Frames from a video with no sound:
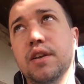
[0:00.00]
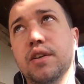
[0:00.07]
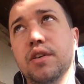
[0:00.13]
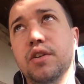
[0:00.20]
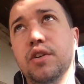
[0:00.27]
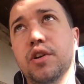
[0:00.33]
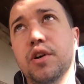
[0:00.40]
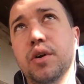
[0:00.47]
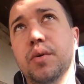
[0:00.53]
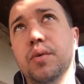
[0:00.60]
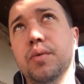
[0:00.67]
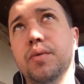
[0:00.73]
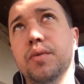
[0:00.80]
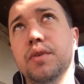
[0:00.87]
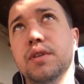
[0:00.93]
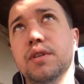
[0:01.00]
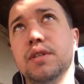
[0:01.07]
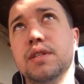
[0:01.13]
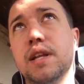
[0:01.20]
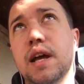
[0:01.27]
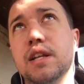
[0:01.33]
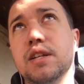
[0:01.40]
you know,
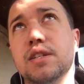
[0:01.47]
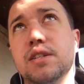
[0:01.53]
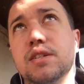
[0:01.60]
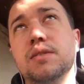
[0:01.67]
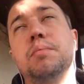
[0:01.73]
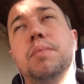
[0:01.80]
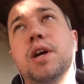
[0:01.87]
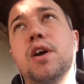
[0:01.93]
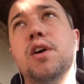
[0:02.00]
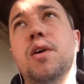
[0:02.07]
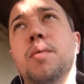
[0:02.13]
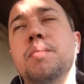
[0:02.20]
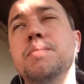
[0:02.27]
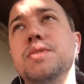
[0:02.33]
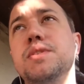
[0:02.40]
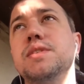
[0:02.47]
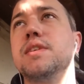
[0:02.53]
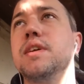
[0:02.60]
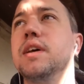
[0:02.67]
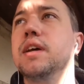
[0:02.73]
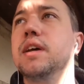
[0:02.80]
status becomes